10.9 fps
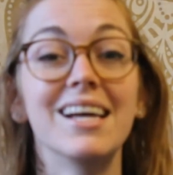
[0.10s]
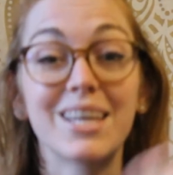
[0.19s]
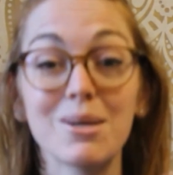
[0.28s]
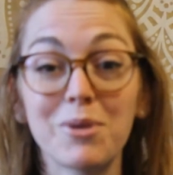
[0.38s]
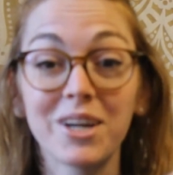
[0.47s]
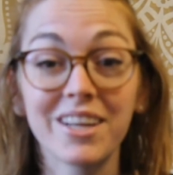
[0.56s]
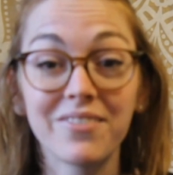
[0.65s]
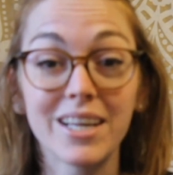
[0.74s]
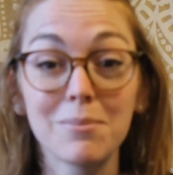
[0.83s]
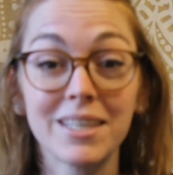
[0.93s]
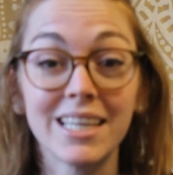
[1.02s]
Good morning,
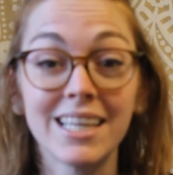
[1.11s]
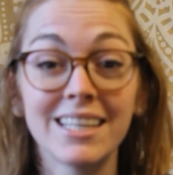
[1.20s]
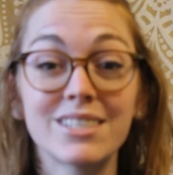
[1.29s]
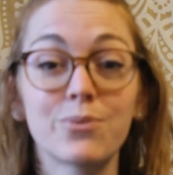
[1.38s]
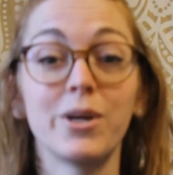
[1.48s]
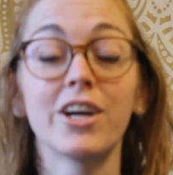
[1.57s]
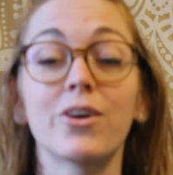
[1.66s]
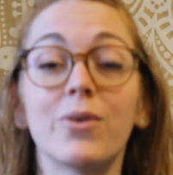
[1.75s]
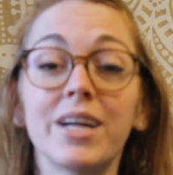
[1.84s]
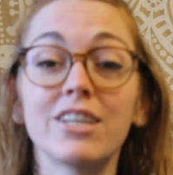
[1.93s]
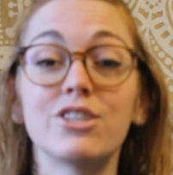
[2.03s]
families. We are
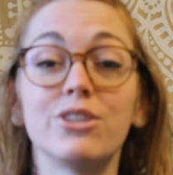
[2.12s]
going